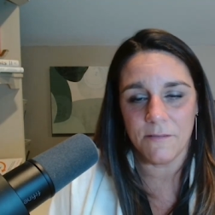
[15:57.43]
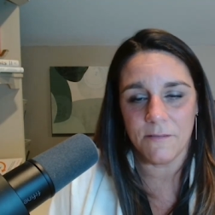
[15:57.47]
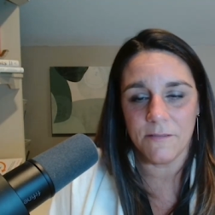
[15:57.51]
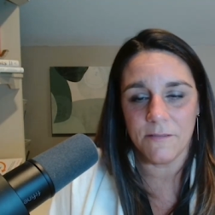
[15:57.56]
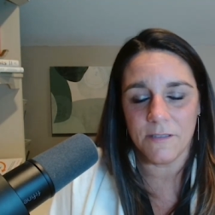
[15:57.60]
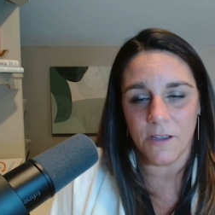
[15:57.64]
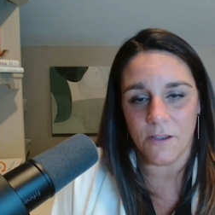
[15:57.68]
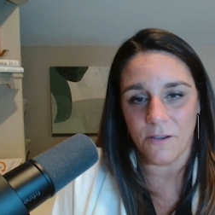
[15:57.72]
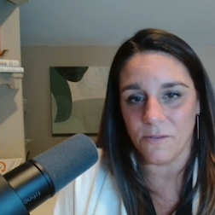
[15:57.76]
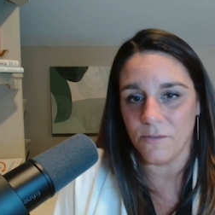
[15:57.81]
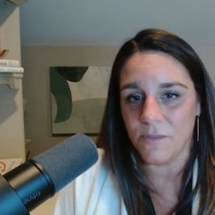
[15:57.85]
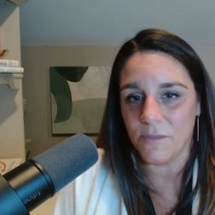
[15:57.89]

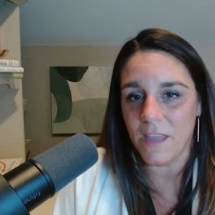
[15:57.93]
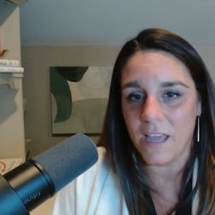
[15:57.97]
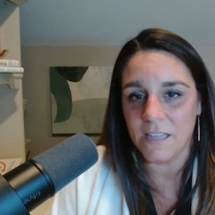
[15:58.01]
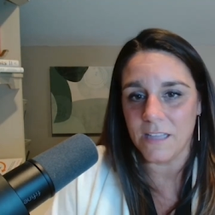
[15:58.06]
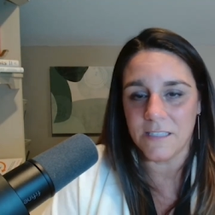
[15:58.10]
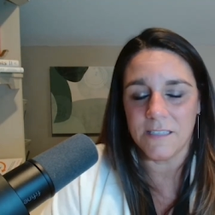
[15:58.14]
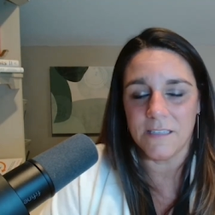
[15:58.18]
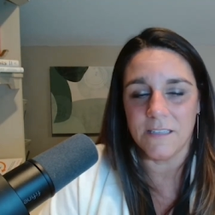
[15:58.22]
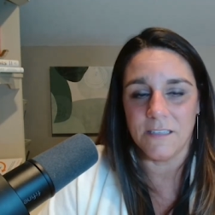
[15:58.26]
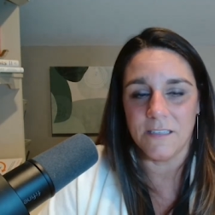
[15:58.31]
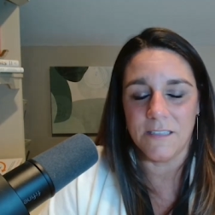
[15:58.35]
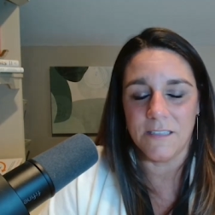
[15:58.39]
So
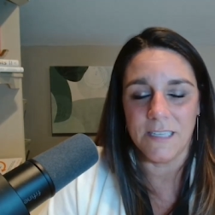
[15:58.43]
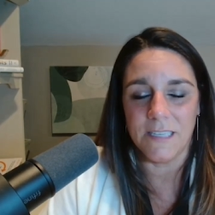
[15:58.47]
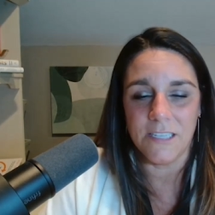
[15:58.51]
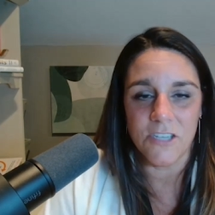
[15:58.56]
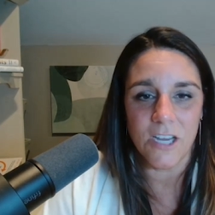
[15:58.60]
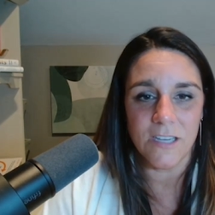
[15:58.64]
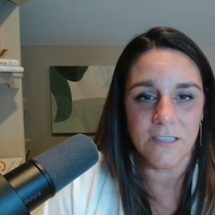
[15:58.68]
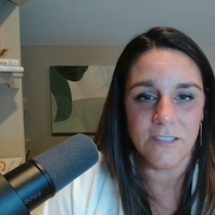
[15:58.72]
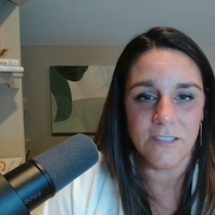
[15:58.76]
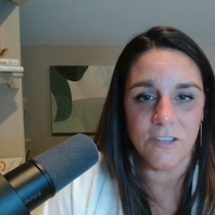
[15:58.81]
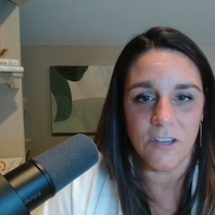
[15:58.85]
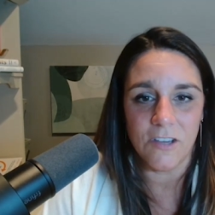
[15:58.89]
that's the
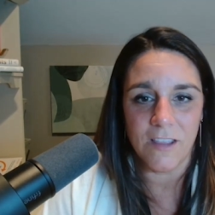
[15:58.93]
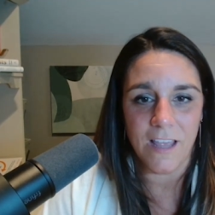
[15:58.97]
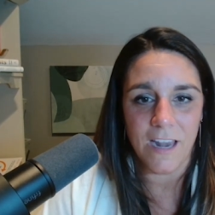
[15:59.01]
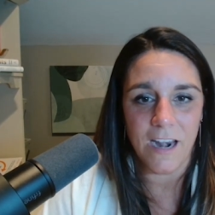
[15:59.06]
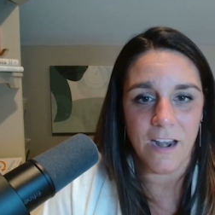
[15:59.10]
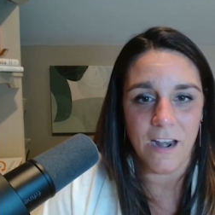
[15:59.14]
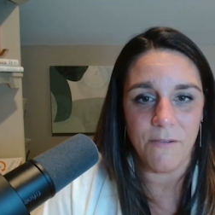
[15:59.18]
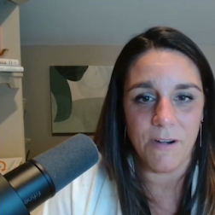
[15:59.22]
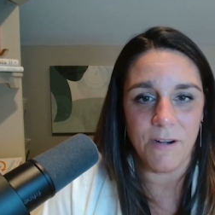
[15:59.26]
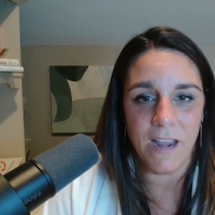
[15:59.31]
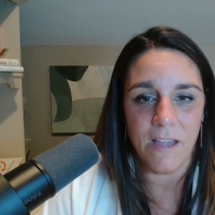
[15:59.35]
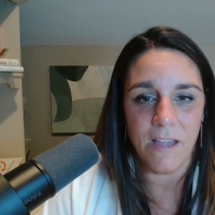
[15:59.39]
suggestion yeah. that
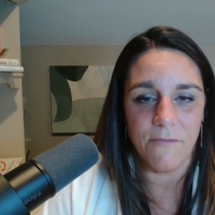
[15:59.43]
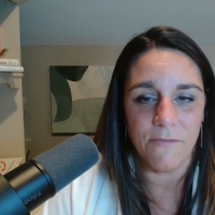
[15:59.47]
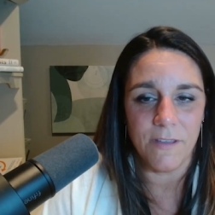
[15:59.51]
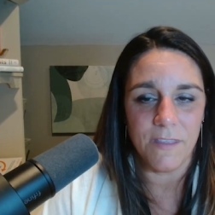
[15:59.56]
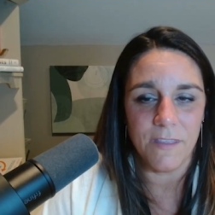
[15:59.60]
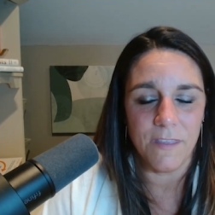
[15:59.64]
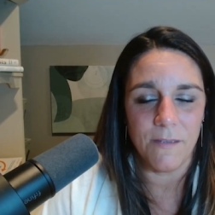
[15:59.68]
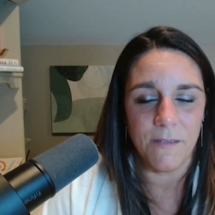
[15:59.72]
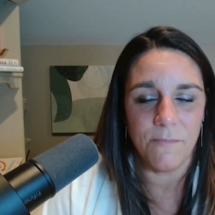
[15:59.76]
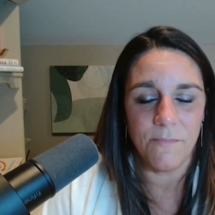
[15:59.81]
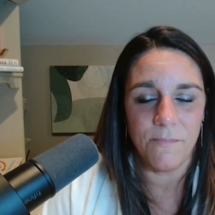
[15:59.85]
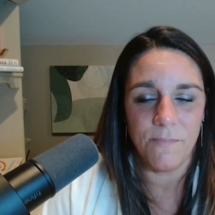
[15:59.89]
I would have
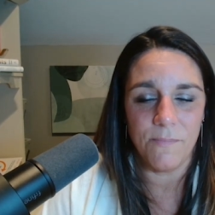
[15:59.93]
with it